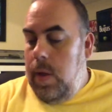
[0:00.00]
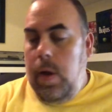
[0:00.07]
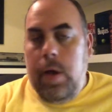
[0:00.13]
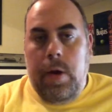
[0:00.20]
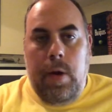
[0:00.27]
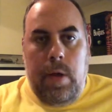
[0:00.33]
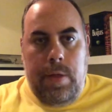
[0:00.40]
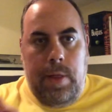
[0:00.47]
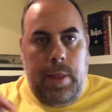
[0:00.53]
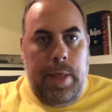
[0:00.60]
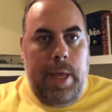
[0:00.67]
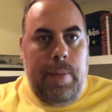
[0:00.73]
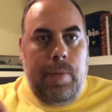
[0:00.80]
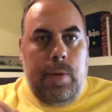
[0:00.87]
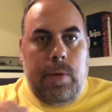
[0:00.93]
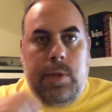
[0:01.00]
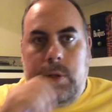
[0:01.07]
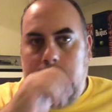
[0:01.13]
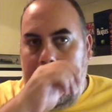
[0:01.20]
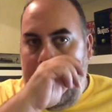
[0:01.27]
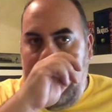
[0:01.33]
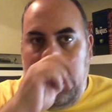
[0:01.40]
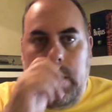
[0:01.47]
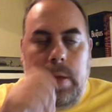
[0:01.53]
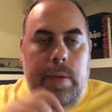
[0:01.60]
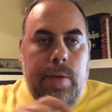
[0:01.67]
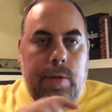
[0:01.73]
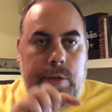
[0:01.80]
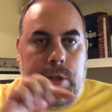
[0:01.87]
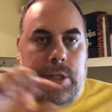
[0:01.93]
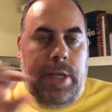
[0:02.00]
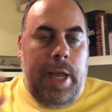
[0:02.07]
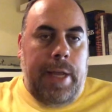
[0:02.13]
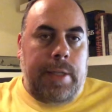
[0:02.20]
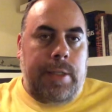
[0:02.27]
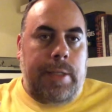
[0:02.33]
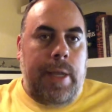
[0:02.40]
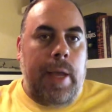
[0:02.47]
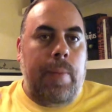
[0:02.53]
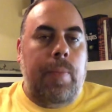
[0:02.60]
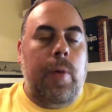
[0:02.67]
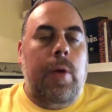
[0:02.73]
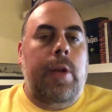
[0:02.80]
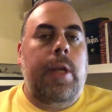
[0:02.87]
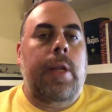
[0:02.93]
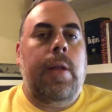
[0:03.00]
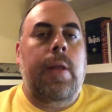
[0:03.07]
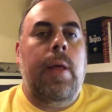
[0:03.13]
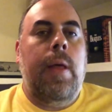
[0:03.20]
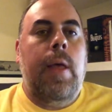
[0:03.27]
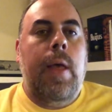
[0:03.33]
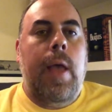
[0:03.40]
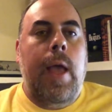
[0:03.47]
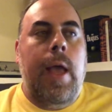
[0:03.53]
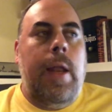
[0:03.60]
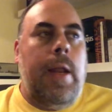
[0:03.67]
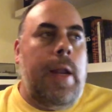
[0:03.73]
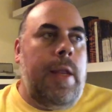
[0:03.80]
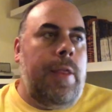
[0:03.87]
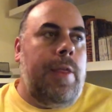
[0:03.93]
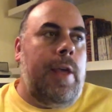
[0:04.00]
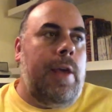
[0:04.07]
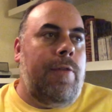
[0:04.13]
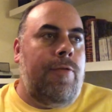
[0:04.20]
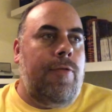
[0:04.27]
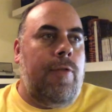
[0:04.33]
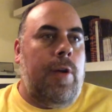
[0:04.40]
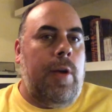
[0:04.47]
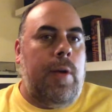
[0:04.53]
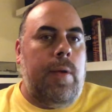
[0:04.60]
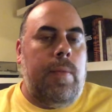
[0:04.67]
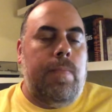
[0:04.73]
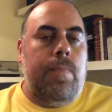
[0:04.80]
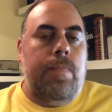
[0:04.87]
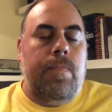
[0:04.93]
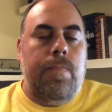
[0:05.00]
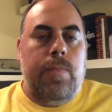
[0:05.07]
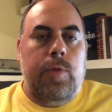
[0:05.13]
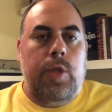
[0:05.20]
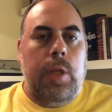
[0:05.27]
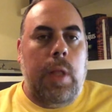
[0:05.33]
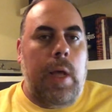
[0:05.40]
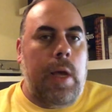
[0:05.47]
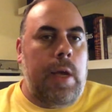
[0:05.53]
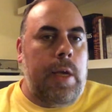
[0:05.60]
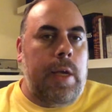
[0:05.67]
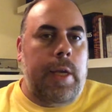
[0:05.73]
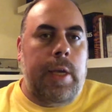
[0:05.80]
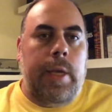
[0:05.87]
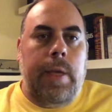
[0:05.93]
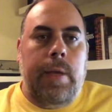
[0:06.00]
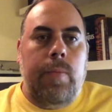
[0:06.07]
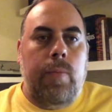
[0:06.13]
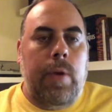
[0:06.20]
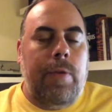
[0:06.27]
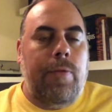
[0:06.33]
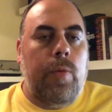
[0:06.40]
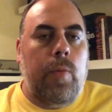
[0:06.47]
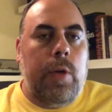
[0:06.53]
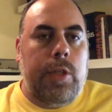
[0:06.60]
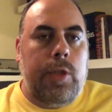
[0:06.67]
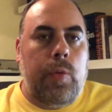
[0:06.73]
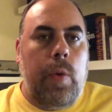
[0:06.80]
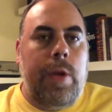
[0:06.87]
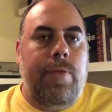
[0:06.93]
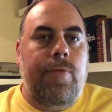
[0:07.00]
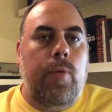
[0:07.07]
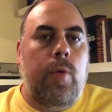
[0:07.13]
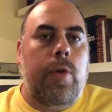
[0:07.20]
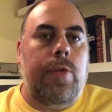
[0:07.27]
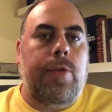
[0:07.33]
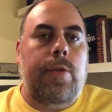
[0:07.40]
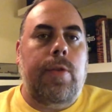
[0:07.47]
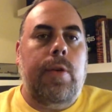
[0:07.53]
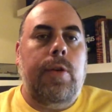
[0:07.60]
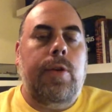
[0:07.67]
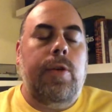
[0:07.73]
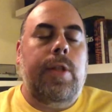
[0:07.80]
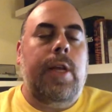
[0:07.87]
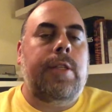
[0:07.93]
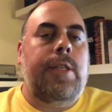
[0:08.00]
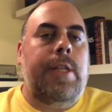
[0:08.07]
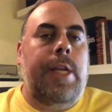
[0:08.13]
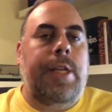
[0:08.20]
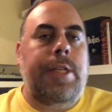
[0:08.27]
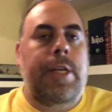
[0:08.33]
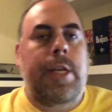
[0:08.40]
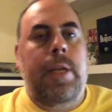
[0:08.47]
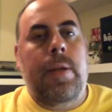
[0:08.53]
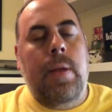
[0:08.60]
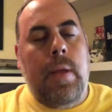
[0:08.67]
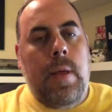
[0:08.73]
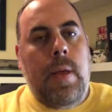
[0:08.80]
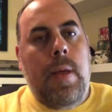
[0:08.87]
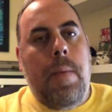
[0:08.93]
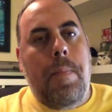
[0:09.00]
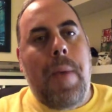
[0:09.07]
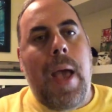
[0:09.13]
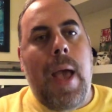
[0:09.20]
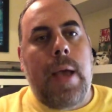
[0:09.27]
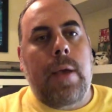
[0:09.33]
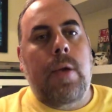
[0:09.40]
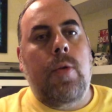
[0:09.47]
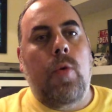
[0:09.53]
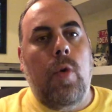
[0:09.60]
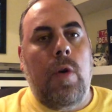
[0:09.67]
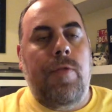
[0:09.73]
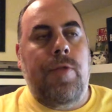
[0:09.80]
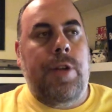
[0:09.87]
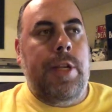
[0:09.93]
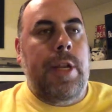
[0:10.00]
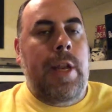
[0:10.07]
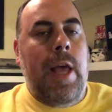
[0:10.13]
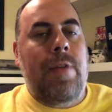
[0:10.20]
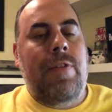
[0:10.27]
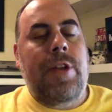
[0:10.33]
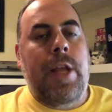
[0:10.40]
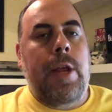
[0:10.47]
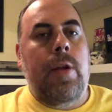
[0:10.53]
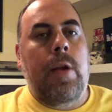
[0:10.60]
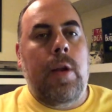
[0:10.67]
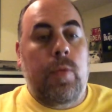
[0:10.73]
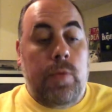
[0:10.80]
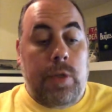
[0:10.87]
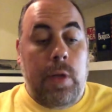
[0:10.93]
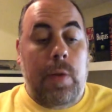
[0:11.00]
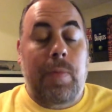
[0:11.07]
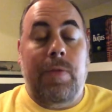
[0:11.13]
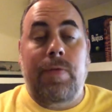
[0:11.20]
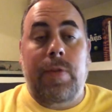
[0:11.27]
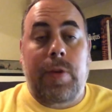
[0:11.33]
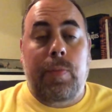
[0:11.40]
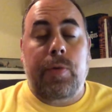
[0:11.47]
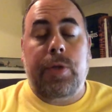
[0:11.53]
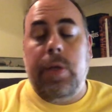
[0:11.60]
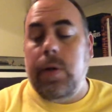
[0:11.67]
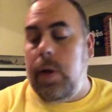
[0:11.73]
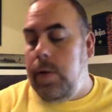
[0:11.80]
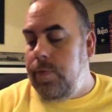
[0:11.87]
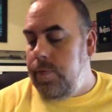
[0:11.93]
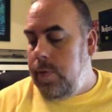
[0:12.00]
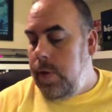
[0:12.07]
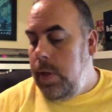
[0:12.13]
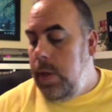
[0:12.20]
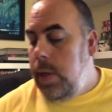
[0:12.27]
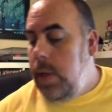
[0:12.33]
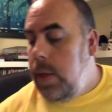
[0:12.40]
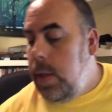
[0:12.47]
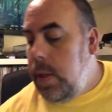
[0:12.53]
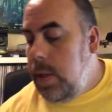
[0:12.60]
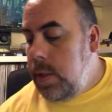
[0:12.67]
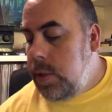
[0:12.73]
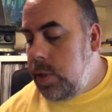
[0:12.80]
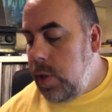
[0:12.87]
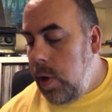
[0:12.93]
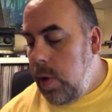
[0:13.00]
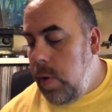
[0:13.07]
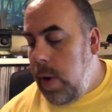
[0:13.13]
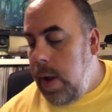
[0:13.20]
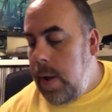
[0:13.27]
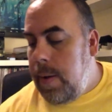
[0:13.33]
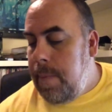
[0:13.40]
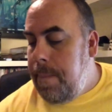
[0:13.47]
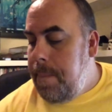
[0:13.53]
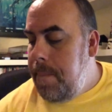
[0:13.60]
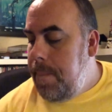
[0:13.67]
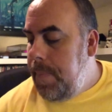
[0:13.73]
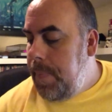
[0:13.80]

on all the labels, there's a date stamp on it, and anything from July, whatever it was, 24th, 2018 back, or if it didn't have a date on it, was going to be 50% off. So of